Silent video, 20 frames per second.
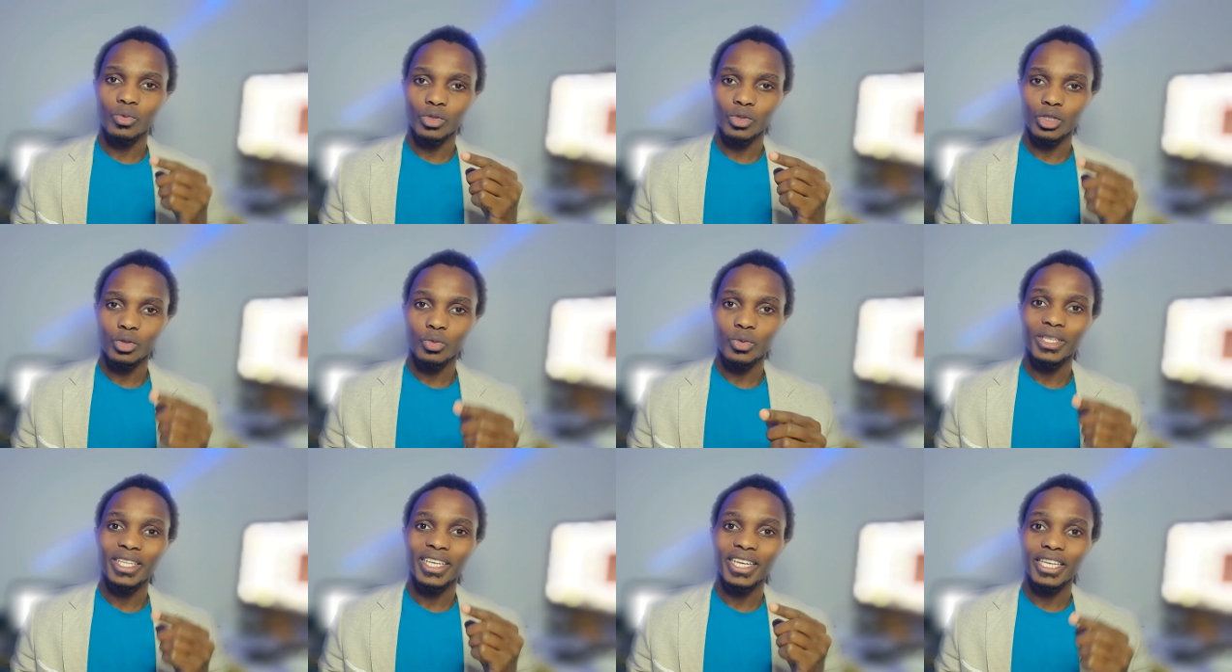You
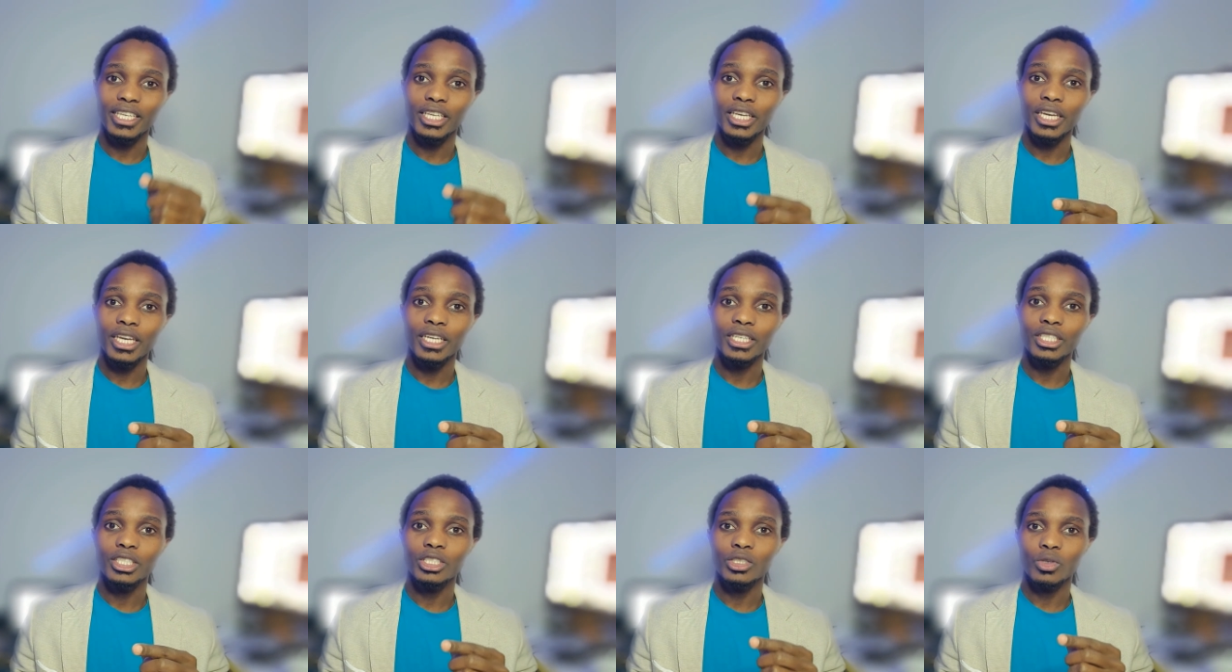will
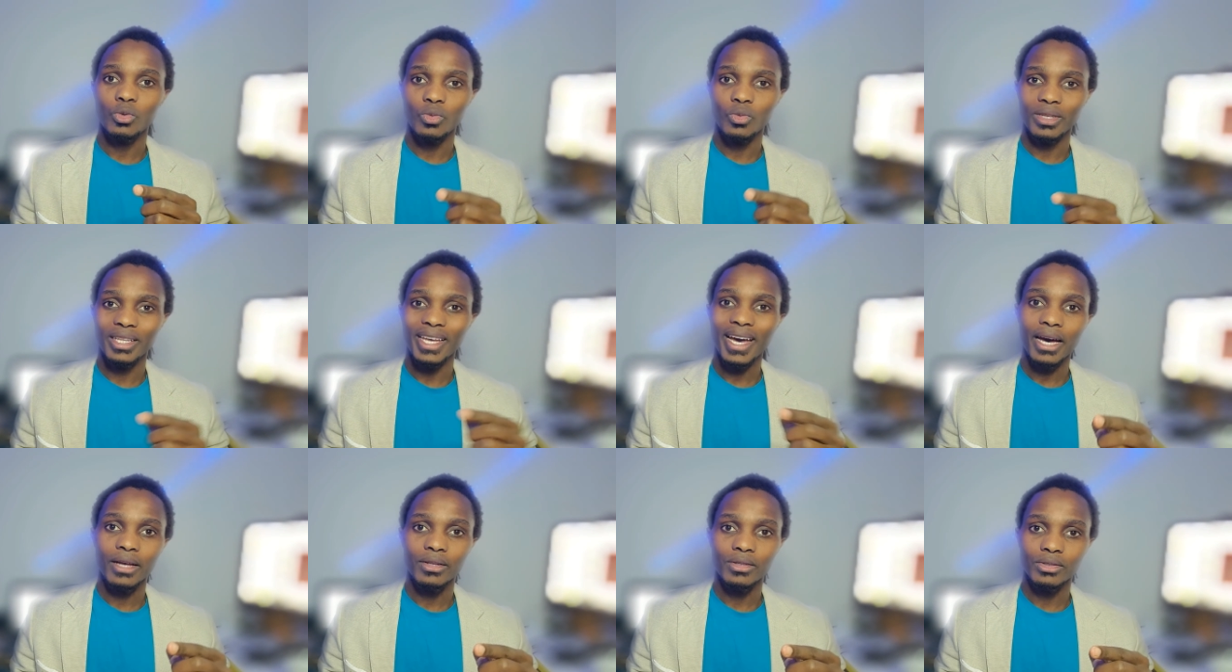engage with
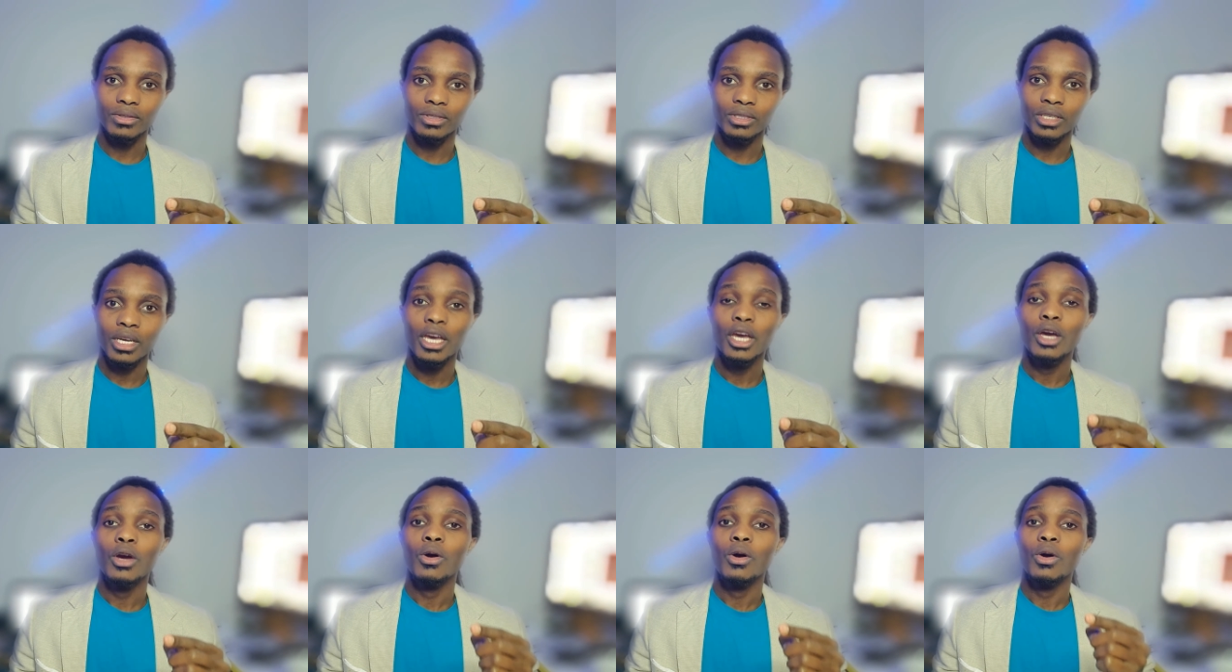others
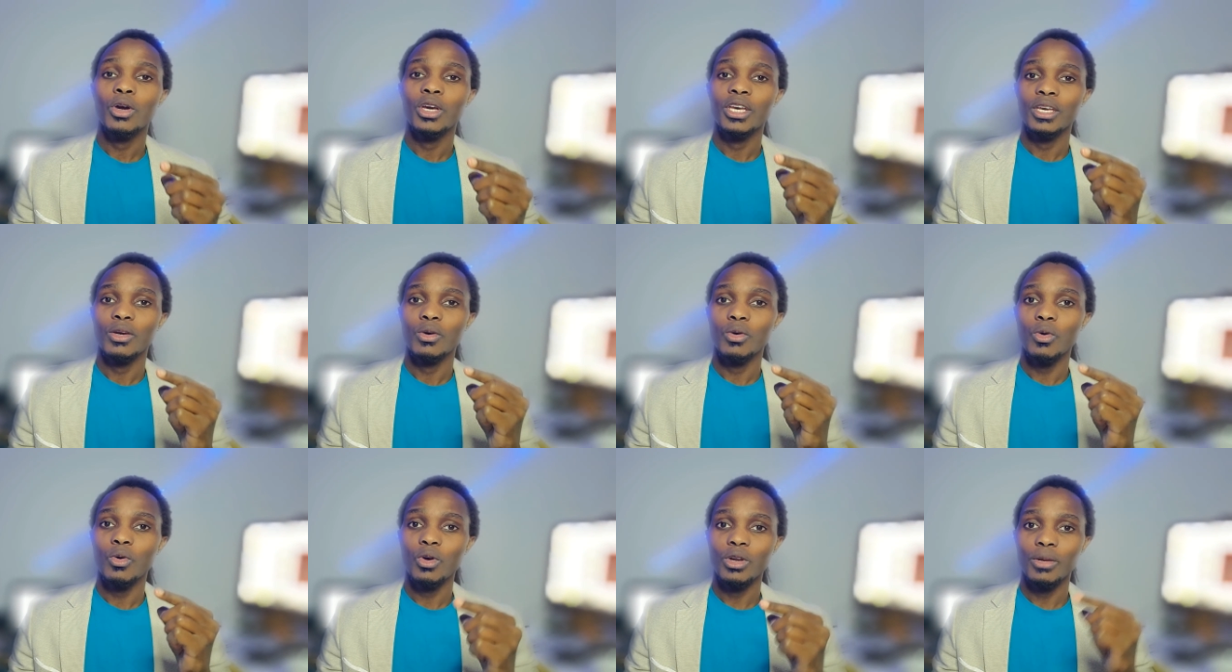
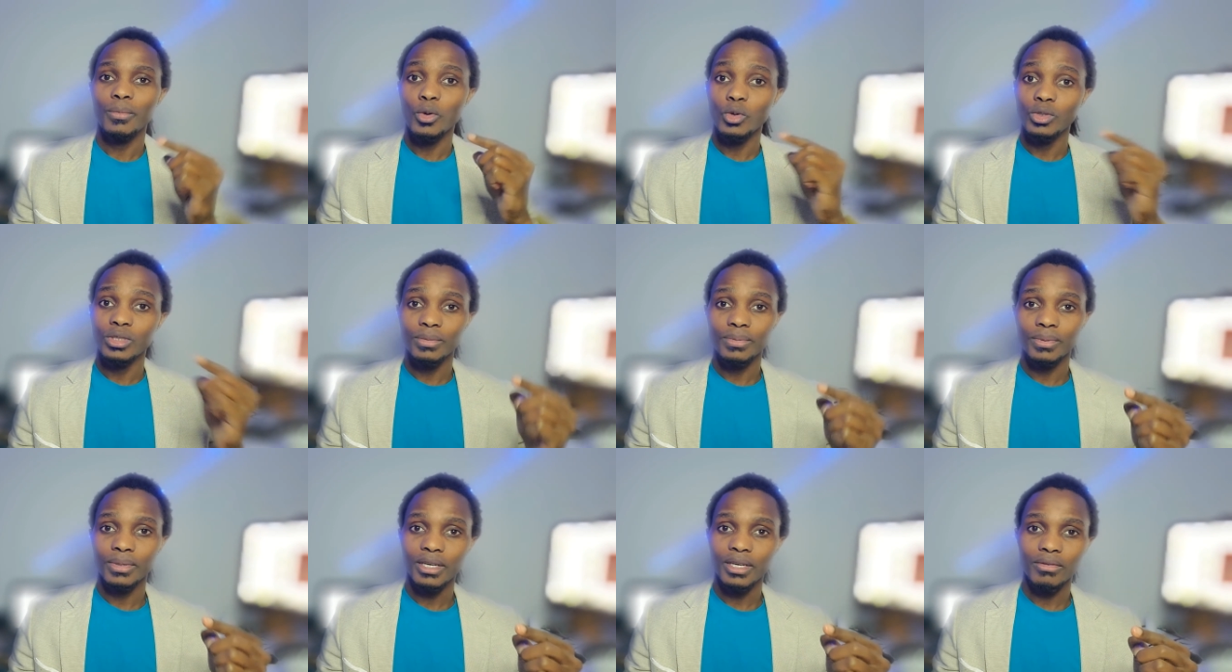on a more
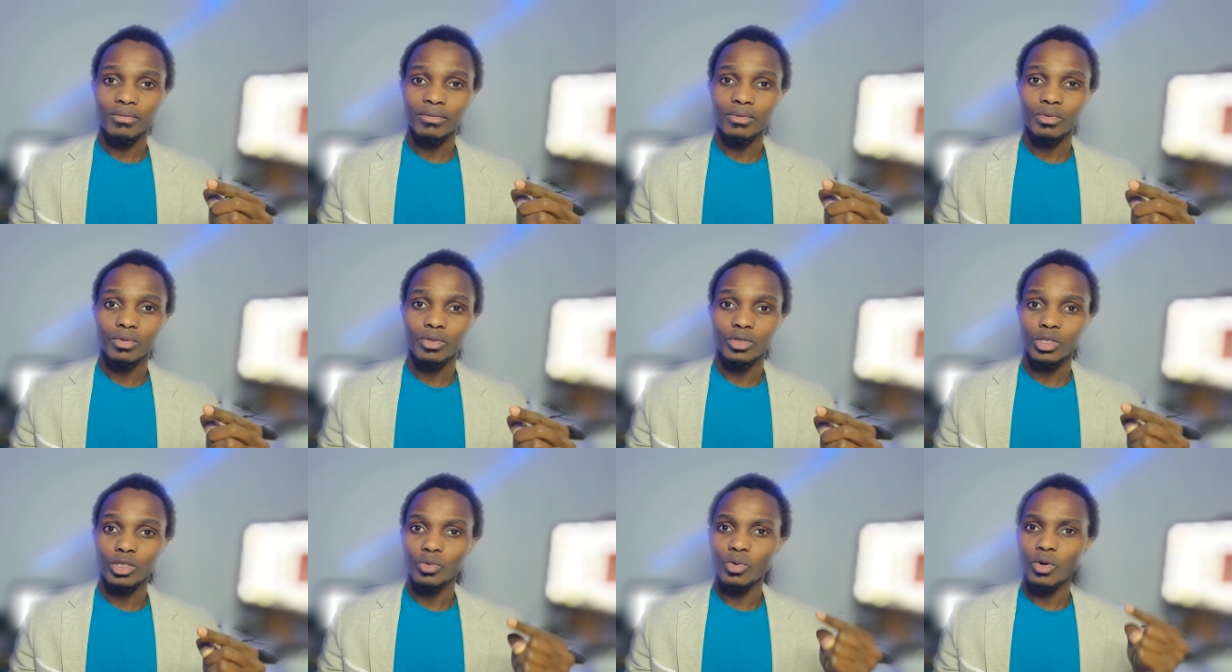deeper level.
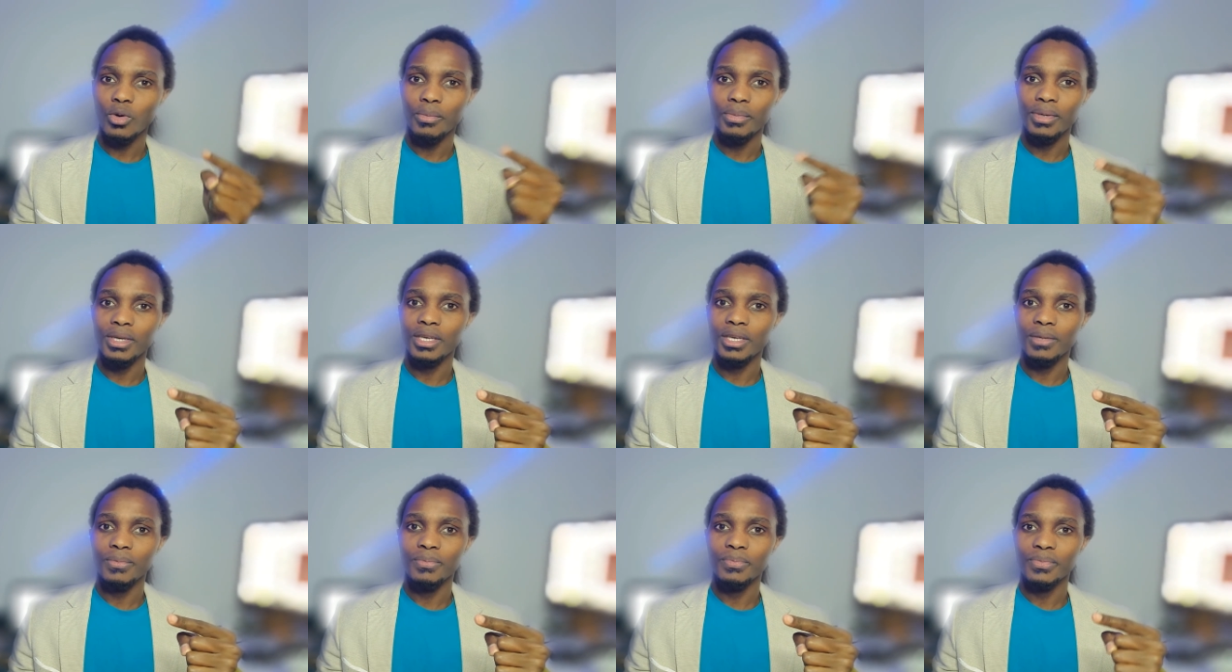You won't
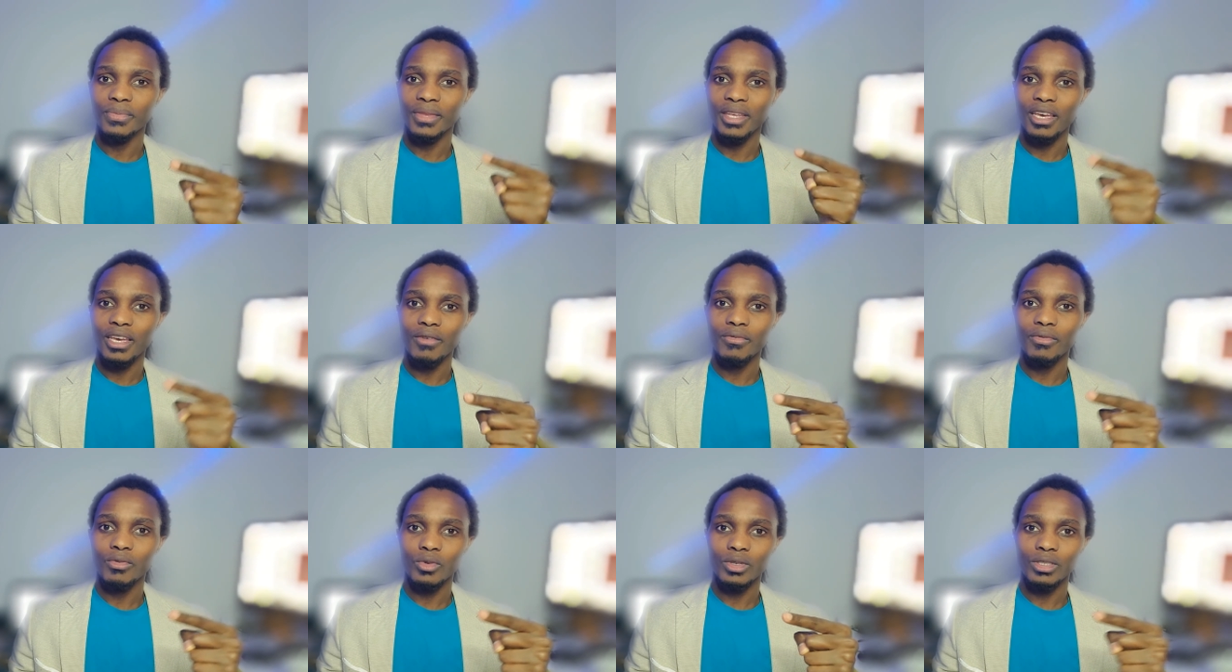be
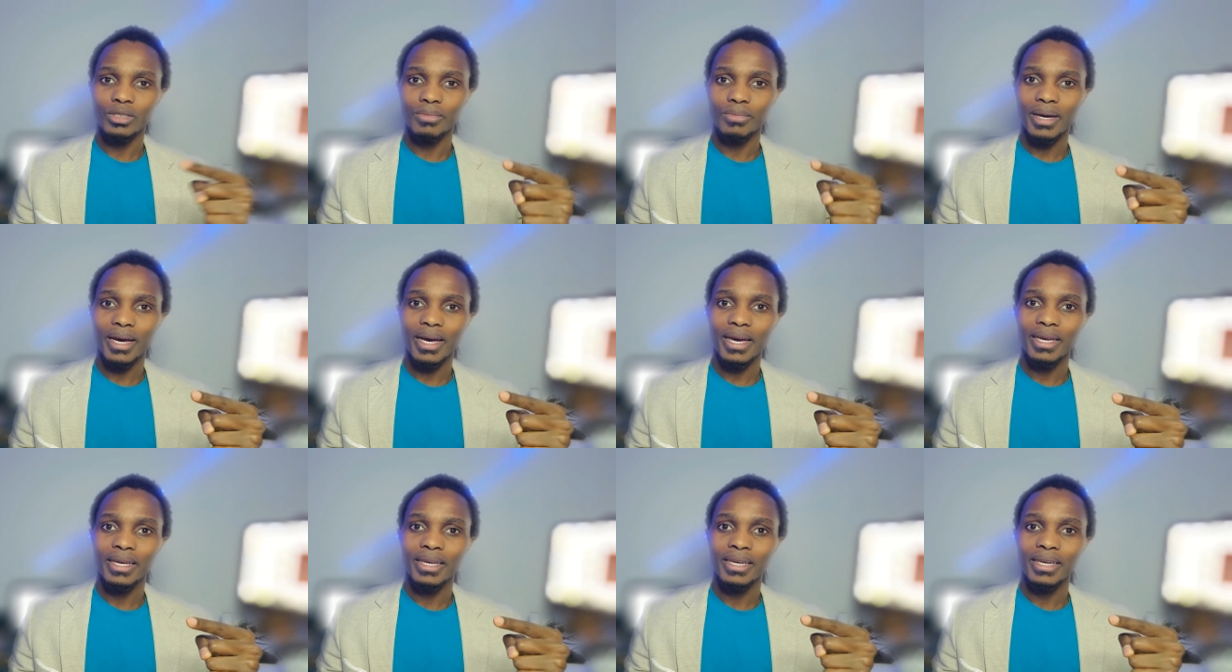influenced by